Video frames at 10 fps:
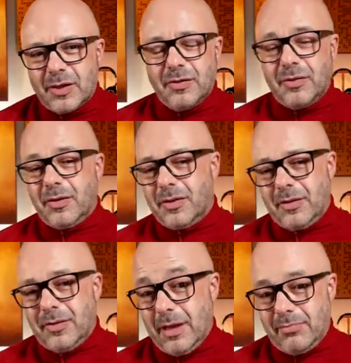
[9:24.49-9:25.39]

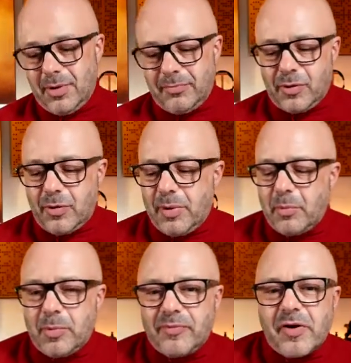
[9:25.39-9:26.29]
that some people
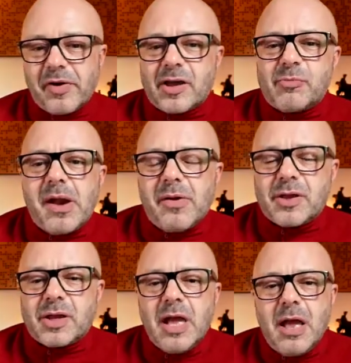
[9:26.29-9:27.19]
will be very experienced,